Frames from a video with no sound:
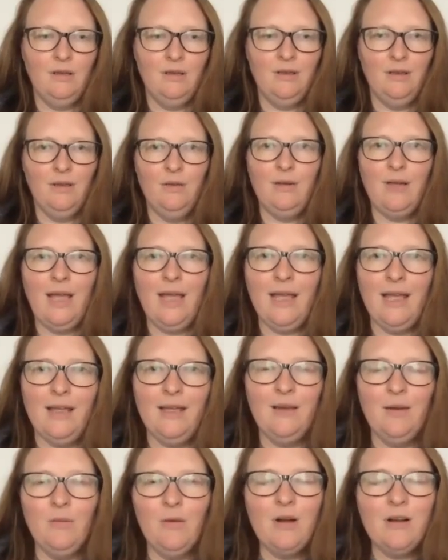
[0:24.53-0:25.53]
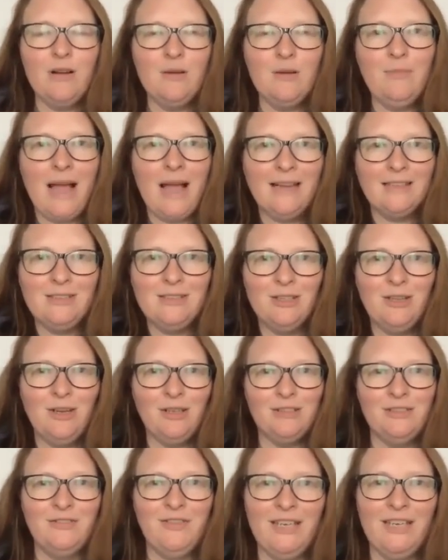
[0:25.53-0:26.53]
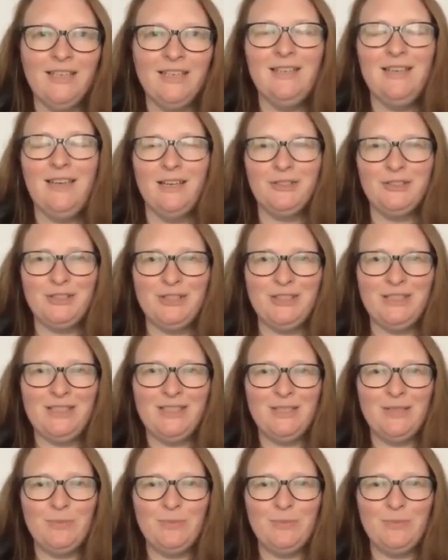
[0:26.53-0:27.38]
Okay, welcome back to Cultivating Connections.